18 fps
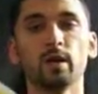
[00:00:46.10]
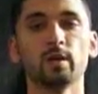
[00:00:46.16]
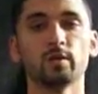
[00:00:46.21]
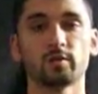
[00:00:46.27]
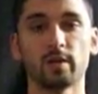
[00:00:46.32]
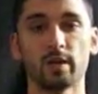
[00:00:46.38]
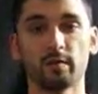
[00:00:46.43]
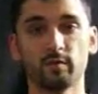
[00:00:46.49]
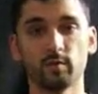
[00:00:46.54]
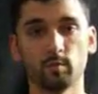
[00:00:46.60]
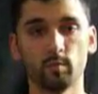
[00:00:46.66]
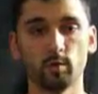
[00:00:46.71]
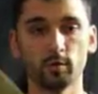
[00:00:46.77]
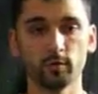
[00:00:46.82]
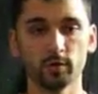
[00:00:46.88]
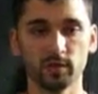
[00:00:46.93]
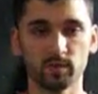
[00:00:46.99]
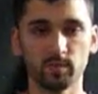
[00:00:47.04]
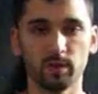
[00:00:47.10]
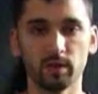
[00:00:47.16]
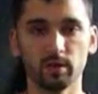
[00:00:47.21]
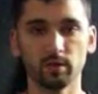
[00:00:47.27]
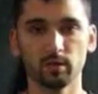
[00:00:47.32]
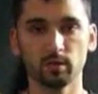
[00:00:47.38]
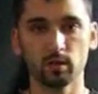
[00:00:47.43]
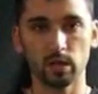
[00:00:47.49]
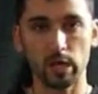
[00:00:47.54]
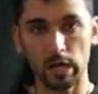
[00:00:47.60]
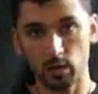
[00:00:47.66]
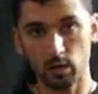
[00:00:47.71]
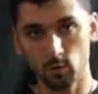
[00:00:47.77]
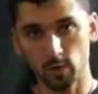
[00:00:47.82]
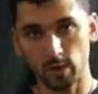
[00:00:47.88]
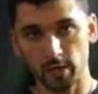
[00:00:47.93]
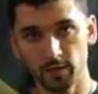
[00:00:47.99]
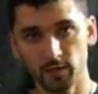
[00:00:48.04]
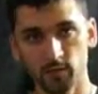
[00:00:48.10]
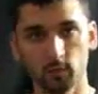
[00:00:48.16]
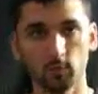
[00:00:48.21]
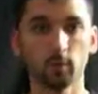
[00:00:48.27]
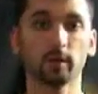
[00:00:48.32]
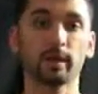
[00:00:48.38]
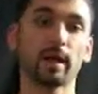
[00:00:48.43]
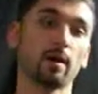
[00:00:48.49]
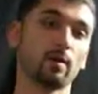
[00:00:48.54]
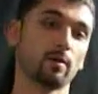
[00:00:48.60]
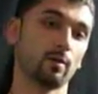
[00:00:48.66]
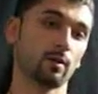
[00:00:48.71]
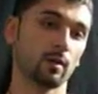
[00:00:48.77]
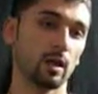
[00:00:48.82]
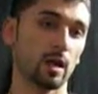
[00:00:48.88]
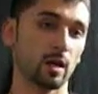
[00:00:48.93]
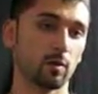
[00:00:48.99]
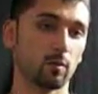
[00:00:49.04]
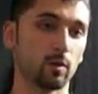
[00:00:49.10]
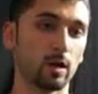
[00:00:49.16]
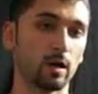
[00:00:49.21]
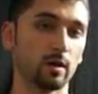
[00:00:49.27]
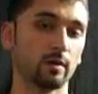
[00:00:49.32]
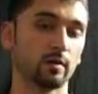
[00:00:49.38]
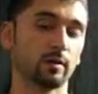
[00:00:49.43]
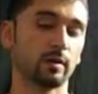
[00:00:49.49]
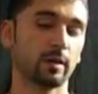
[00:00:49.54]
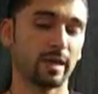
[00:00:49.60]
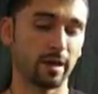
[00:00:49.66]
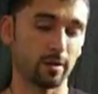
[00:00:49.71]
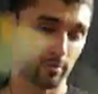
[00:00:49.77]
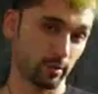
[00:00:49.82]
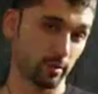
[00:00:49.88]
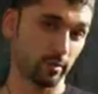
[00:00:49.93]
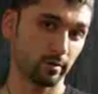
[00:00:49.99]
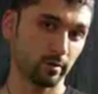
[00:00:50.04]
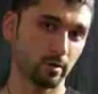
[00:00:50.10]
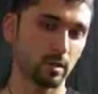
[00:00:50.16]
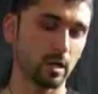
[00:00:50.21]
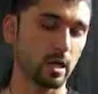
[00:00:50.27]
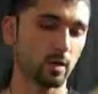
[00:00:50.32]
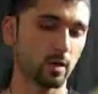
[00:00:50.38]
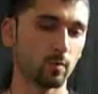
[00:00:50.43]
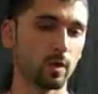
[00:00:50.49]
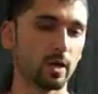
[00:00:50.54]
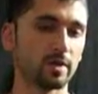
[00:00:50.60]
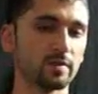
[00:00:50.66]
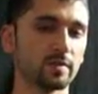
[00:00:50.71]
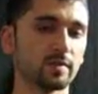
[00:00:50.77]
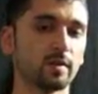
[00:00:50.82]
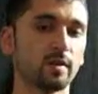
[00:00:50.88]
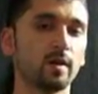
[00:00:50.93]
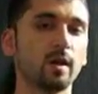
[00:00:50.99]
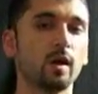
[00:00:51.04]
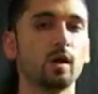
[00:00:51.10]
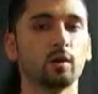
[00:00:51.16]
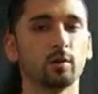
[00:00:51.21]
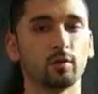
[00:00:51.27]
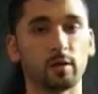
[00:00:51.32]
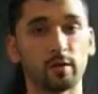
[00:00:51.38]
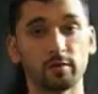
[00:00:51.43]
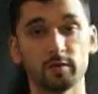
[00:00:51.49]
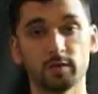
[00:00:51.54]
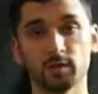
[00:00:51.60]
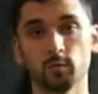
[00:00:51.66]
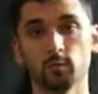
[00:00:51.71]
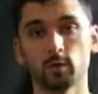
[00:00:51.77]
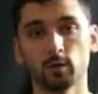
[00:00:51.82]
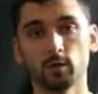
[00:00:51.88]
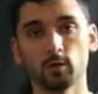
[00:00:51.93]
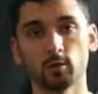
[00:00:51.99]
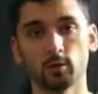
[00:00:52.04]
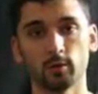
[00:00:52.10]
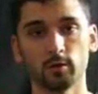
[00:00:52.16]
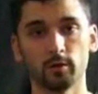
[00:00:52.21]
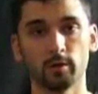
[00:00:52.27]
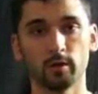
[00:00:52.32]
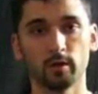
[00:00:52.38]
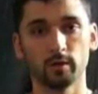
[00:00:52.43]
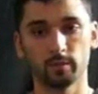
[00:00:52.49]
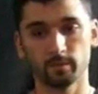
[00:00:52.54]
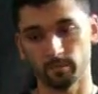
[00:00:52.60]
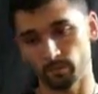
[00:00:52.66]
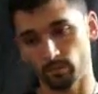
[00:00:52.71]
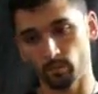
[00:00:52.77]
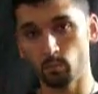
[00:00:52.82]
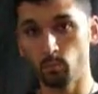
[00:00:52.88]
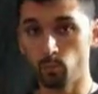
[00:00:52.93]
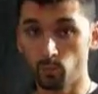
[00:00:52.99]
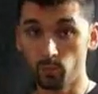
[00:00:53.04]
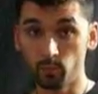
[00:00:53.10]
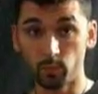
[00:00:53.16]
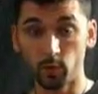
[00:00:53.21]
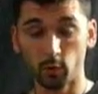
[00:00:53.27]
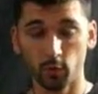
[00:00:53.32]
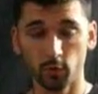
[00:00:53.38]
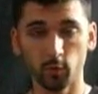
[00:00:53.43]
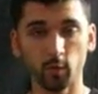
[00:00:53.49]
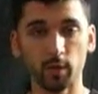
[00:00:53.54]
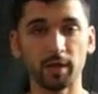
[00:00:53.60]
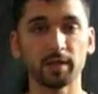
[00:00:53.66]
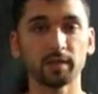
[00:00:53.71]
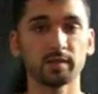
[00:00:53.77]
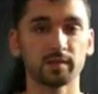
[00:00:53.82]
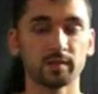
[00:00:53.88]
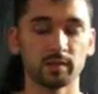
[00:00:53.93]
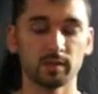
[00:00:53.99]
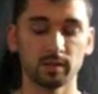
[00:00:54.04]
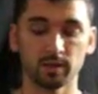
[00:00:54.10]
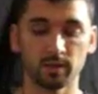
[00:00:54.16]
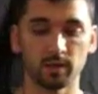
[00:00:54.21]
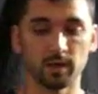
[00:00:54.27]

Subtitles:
So have them both spin clockwise or counterclockwise. You obviously want to learn both ways.